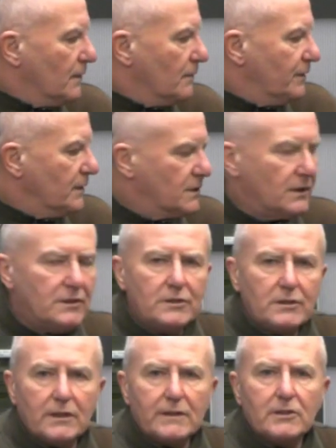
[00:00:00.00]

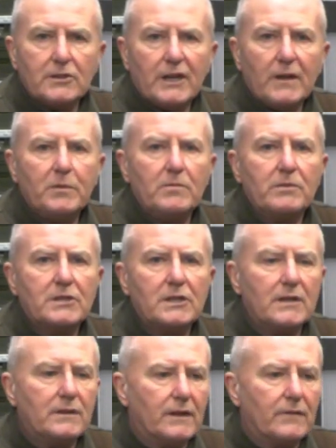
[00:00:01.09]
vintage little shaping
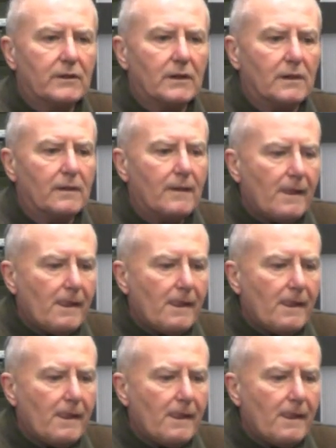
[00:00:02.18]
machine that I've got.